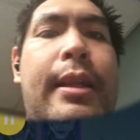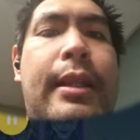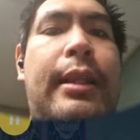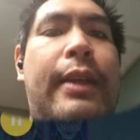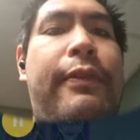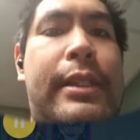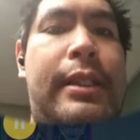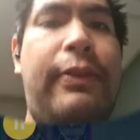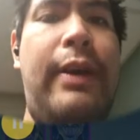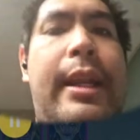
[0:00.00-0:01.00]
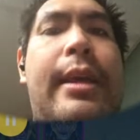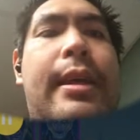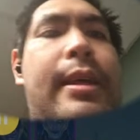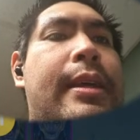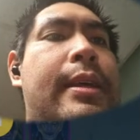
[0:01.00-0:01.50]
Defense is fine.
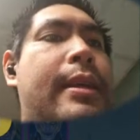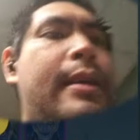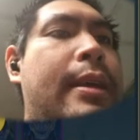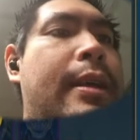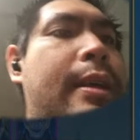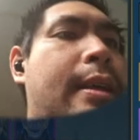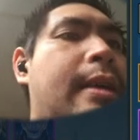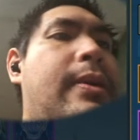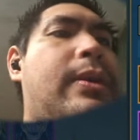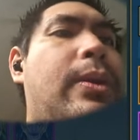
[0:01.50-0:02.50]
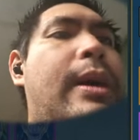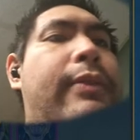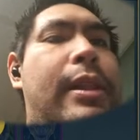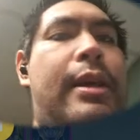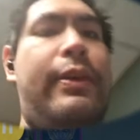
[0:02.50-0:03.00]
Do have
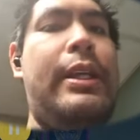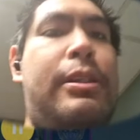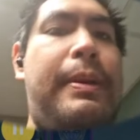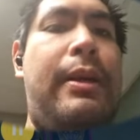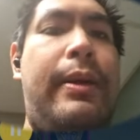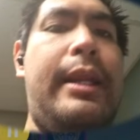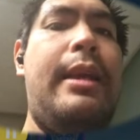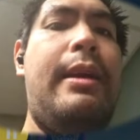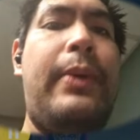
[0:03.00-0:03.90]
a lot of HP already,